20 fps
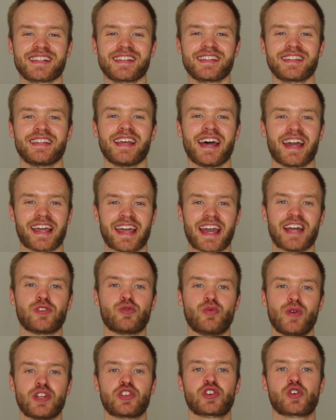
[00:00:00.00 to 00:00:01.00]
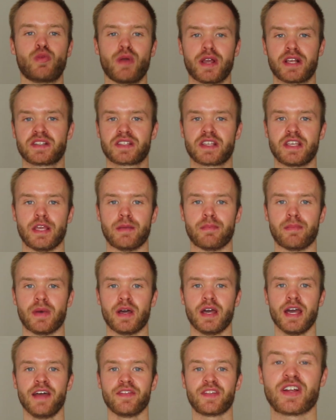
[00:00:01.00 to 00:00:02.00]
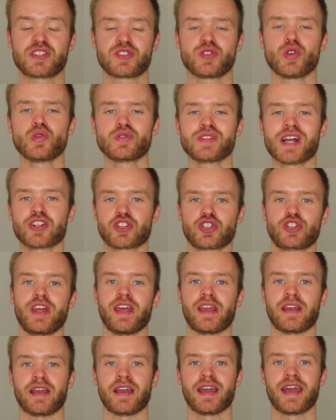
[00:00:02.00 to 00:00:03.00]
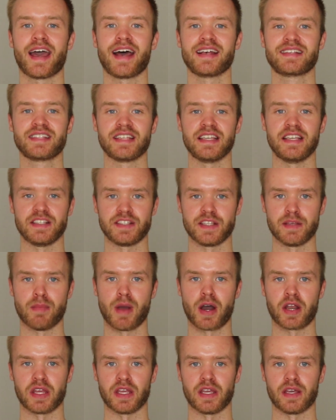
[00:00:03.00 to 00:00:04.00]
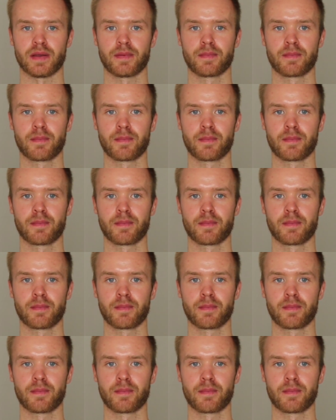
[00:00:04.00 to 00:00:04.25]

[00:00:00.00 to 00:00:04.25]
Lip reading: isn't a get-rich-quick scheme. There's no such thing as easy money.